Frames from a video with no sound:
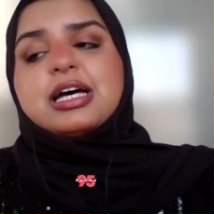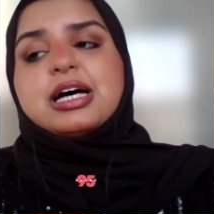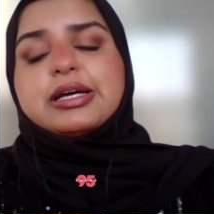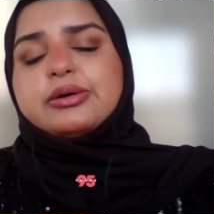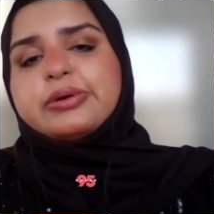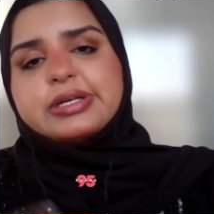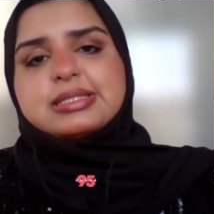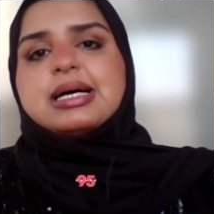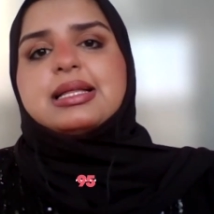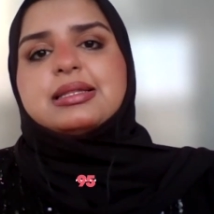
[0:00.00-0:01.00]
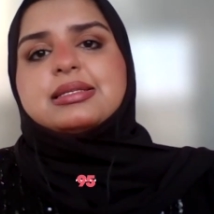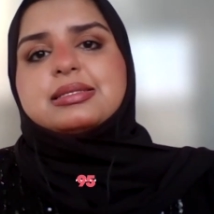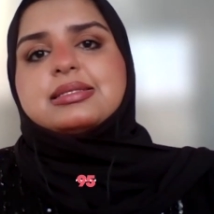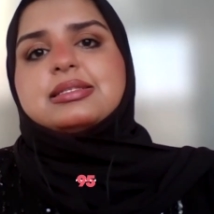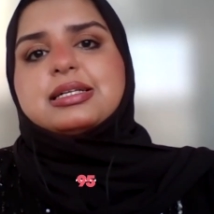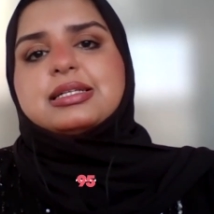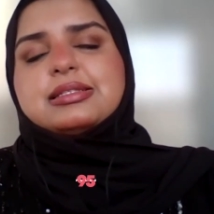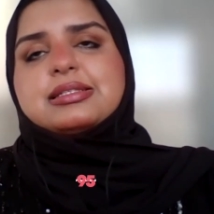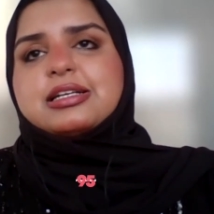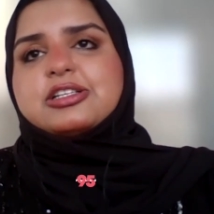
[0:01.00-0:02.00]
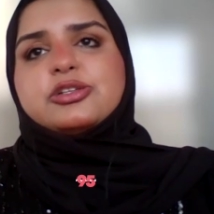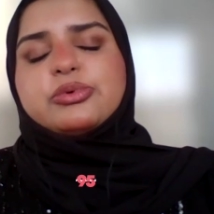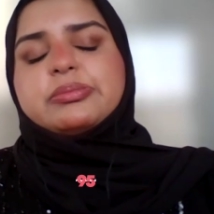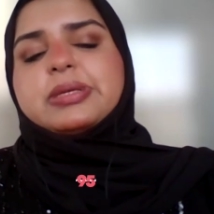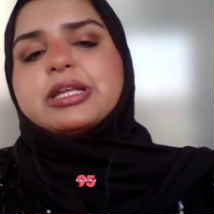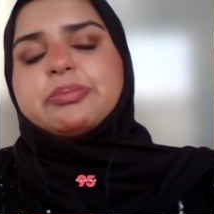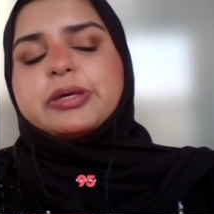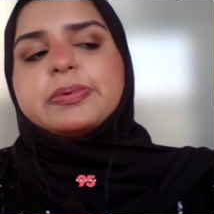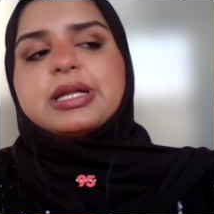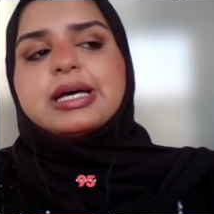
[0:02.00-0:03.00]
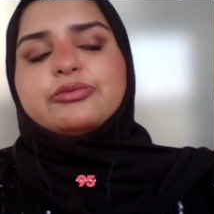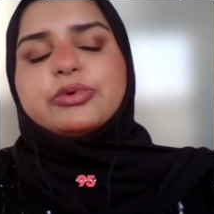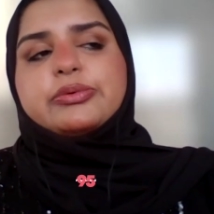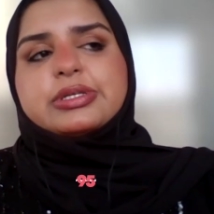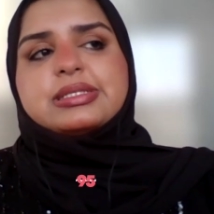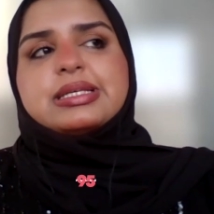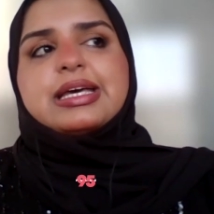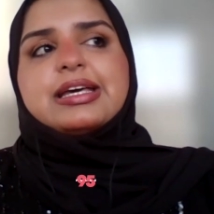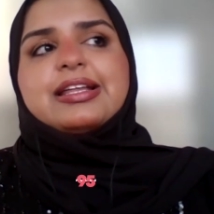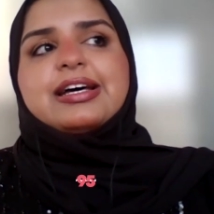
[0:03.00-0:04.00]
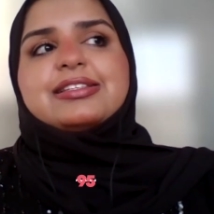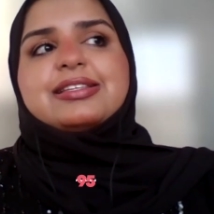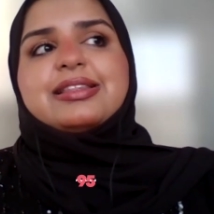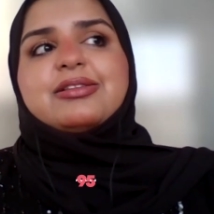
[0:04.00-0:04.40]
I always had this uh, discussion with many people, and we were saying that